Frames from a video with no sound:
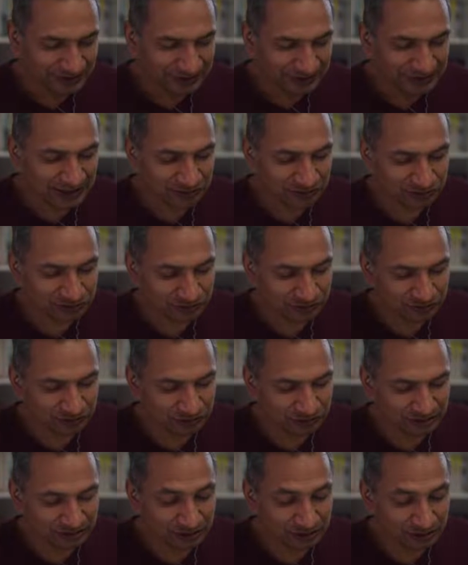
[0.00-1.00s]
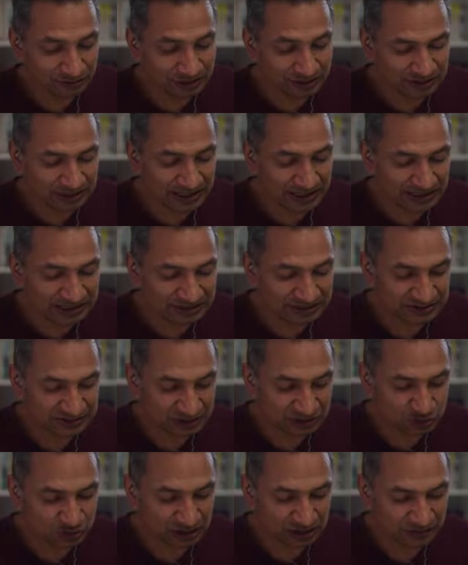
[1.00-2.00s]
Council funding over the last
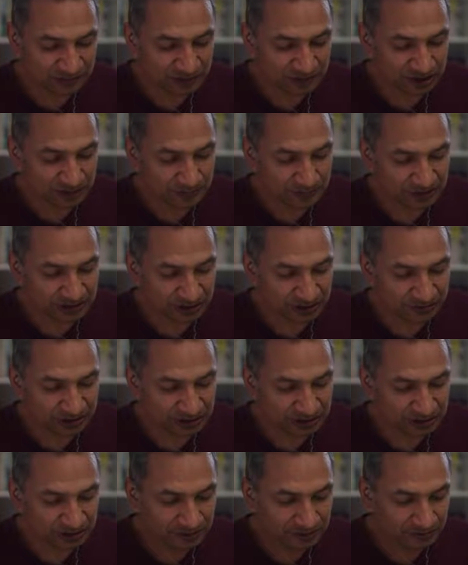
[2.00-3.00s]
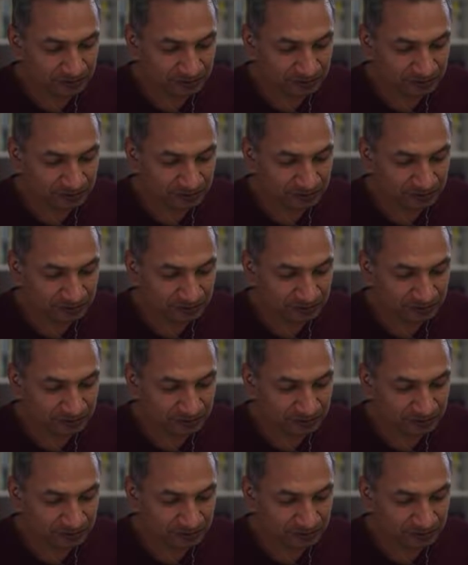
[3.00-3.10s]
12-year period.